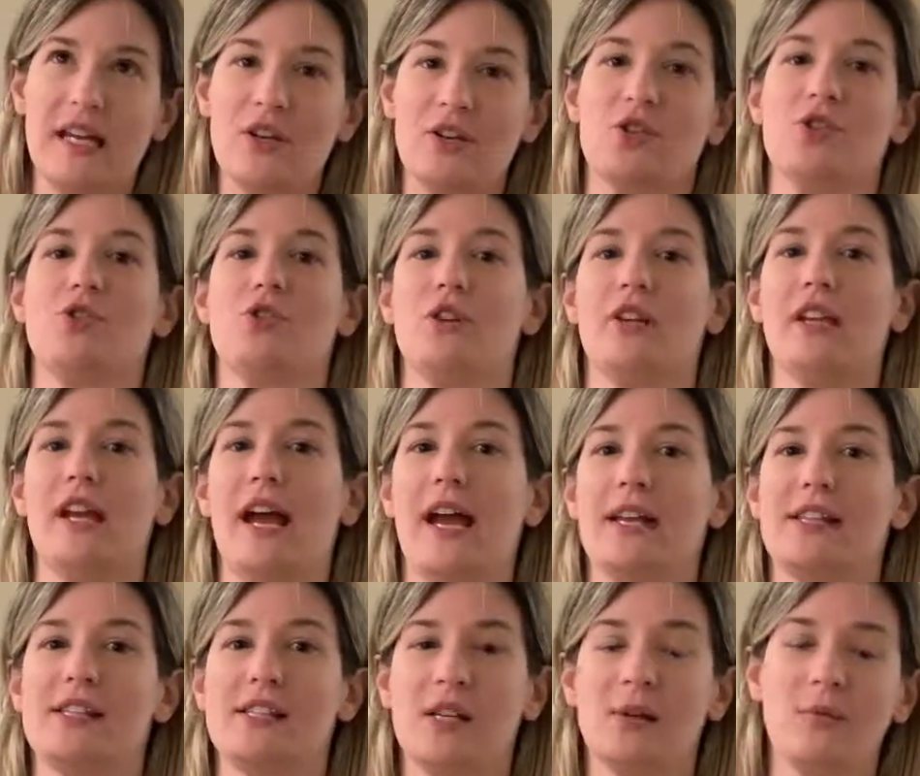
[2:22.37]
industry
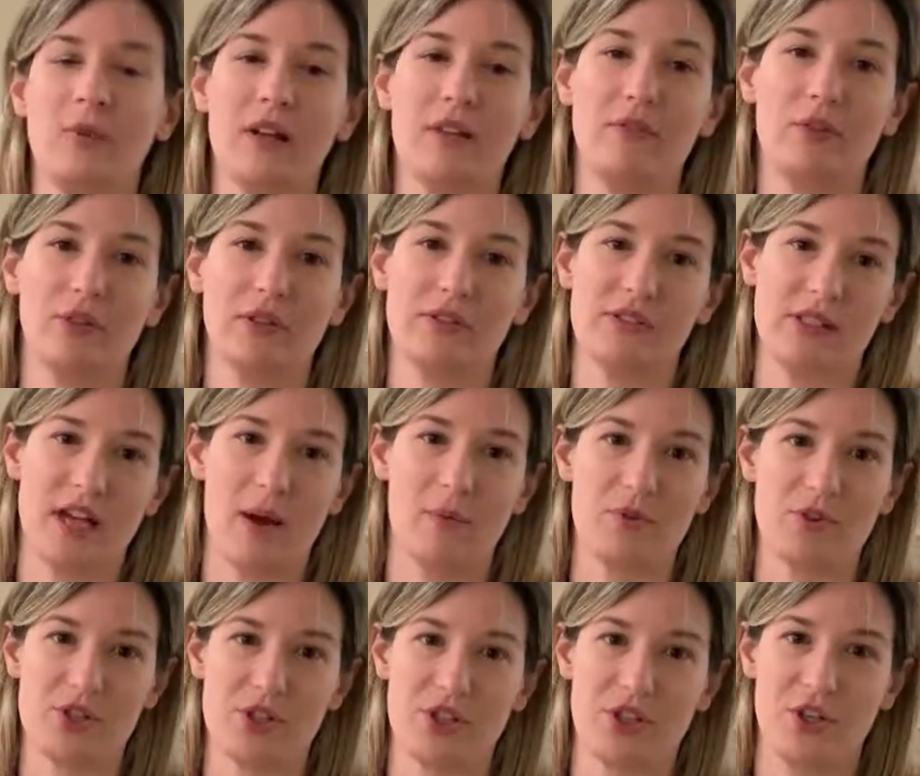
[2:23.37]
has some level of
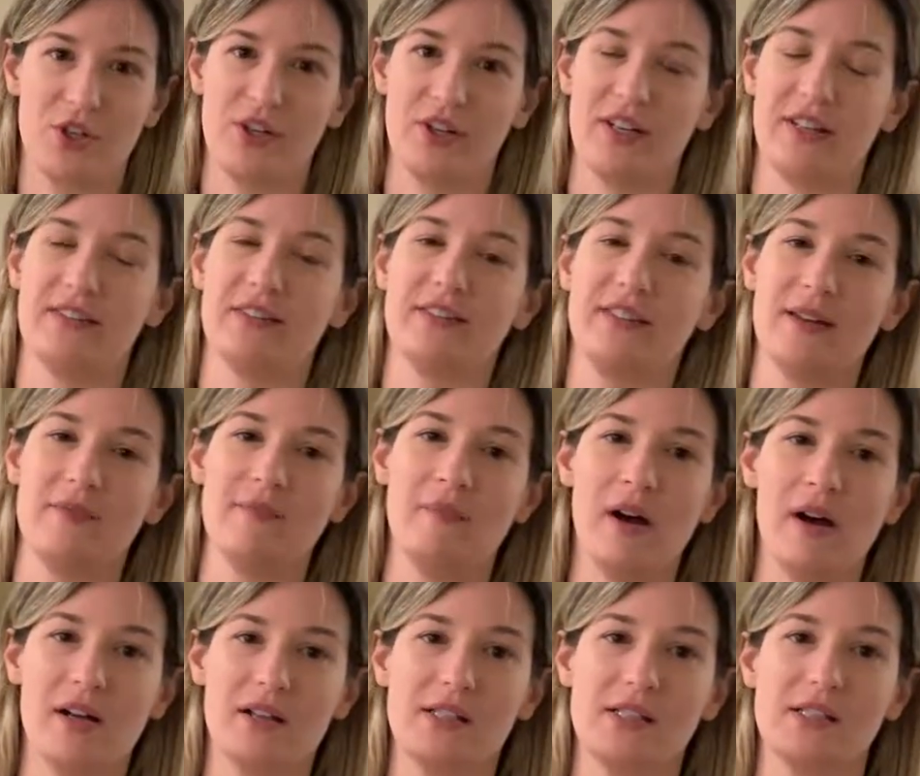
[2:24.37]
cybersecurity that they
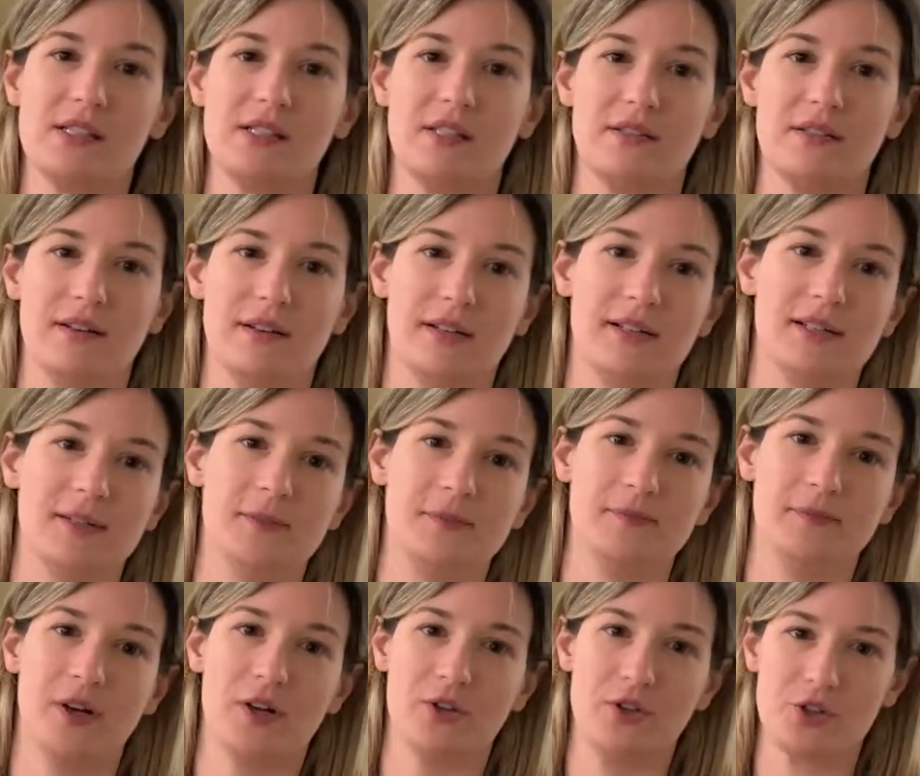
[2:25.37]
must
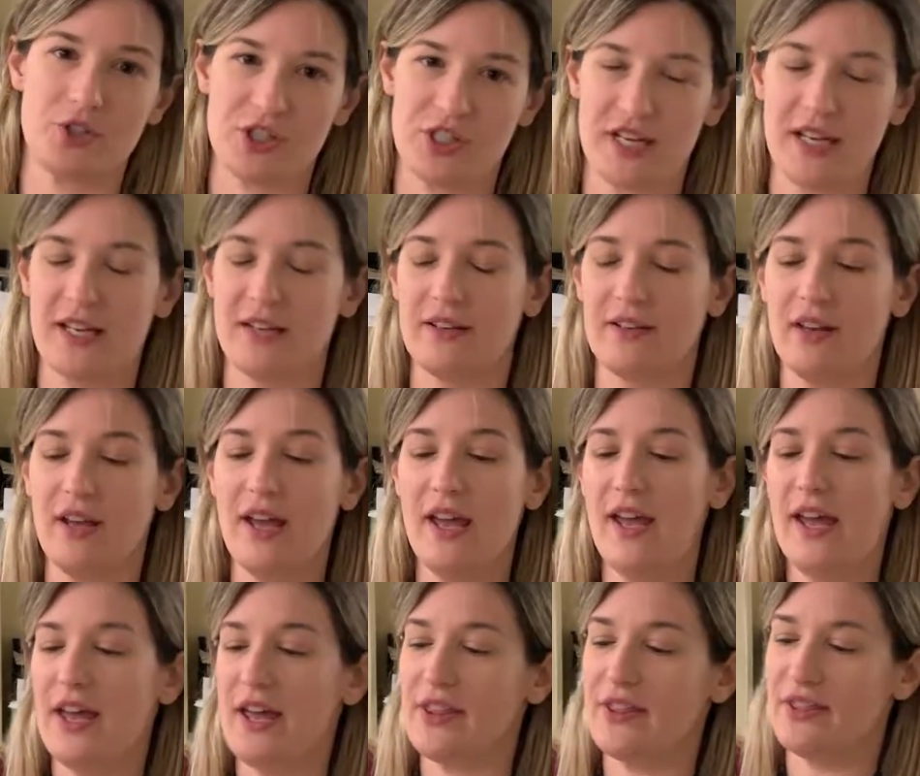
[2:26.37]
um, understand.
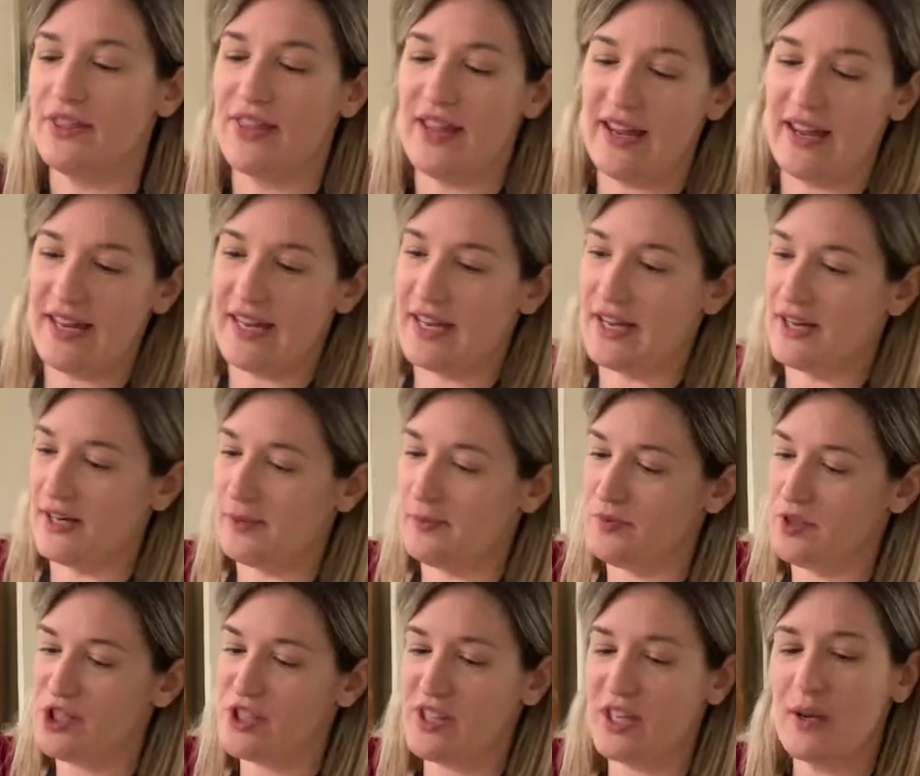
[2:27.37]
They
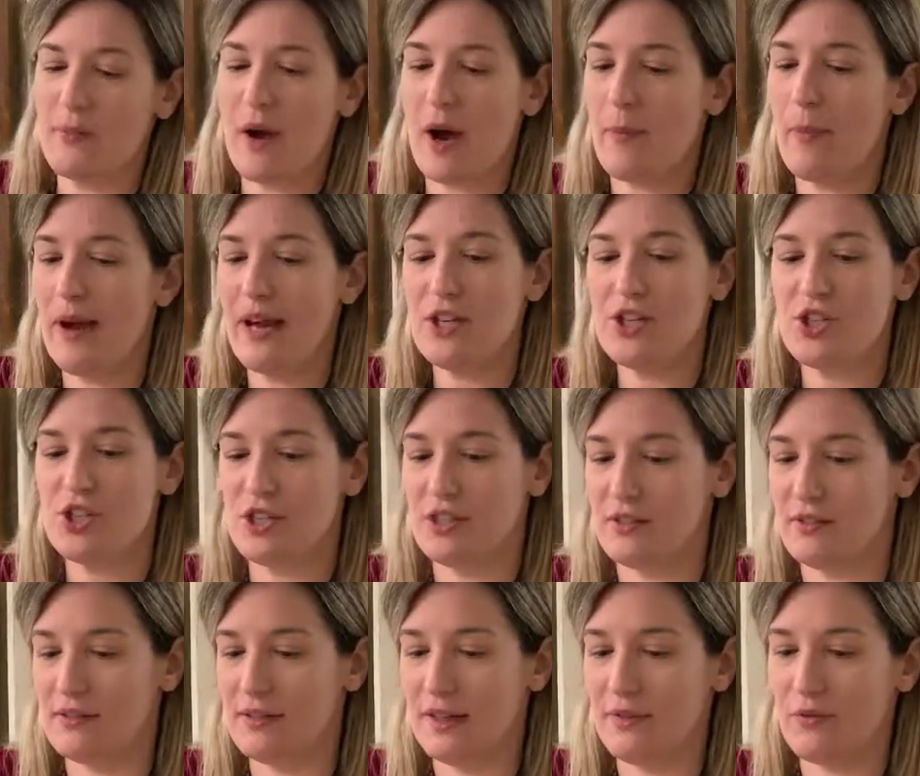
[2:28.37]
um, just think about
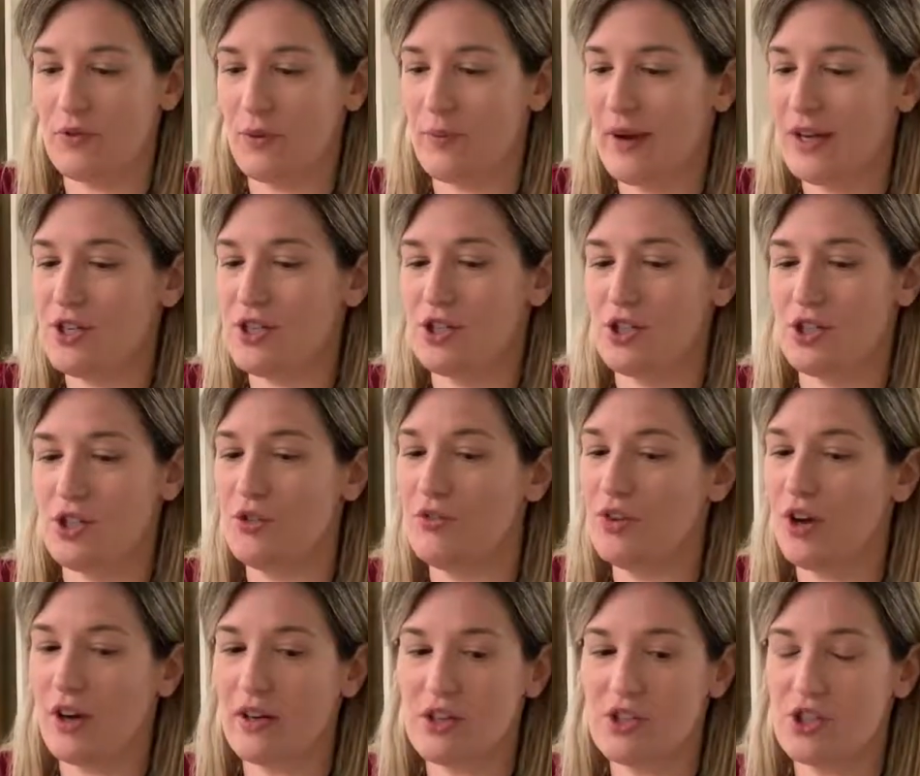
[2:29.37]
patient information. You've
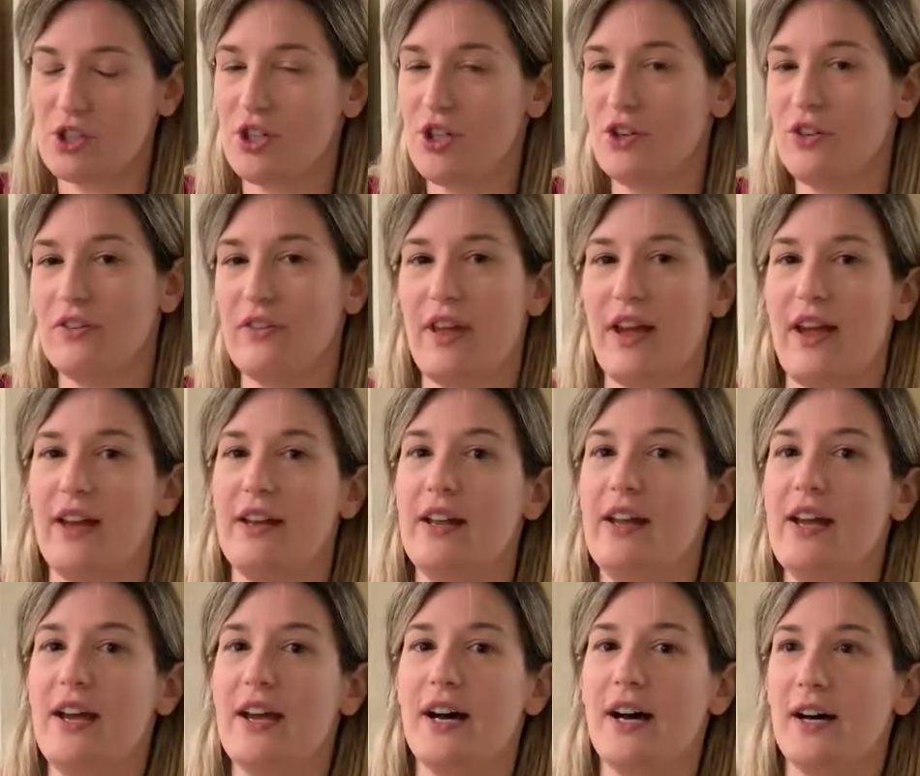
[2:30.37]
got to secure that.
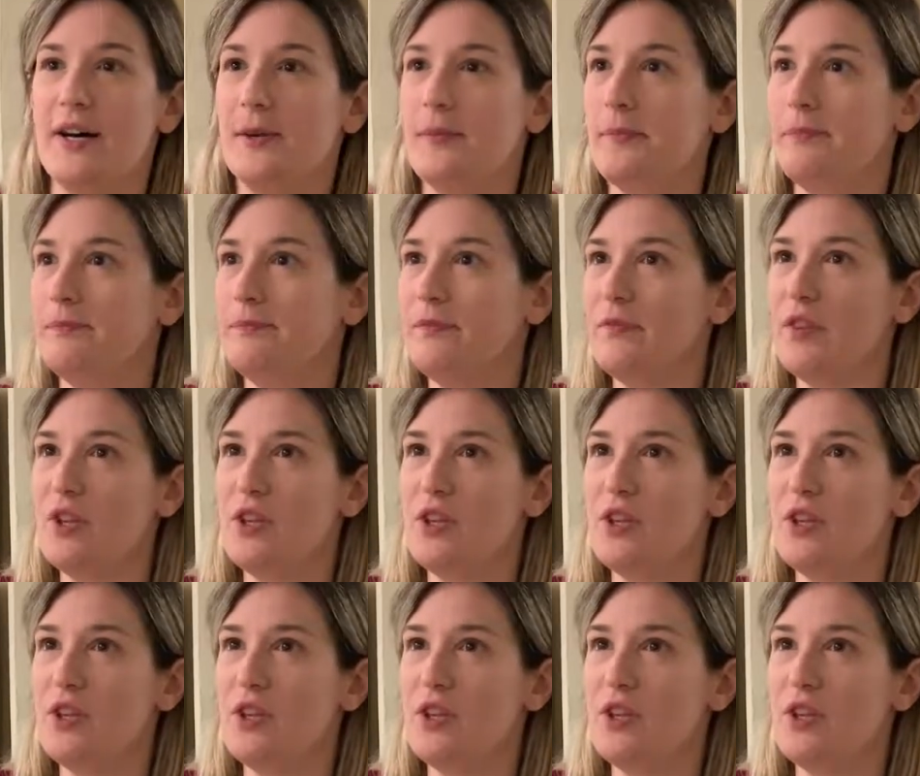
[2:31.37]
Um,